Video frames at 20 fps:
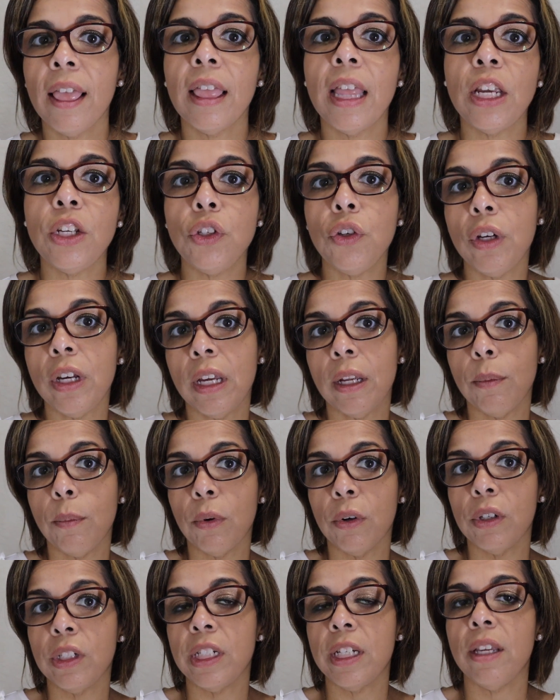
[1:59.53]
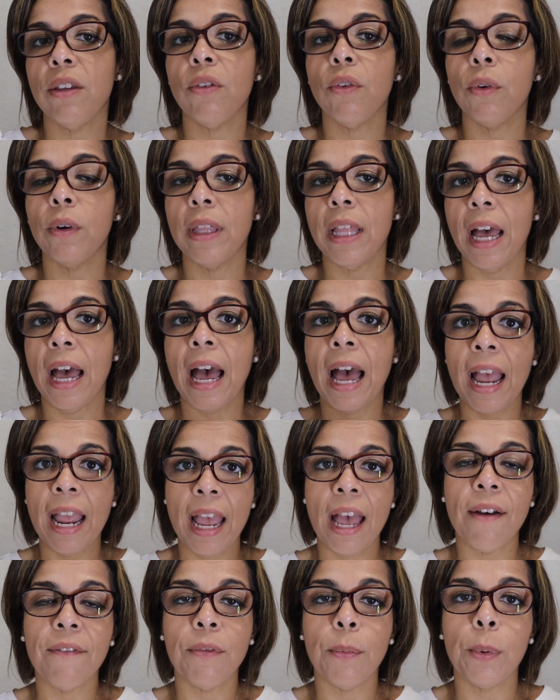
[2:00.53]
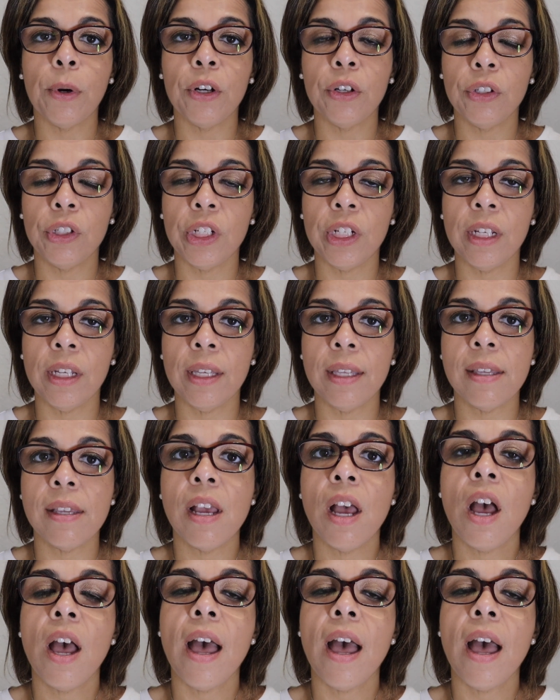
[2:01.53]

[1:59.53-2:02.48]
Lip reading: that you can purchase or that I have purchased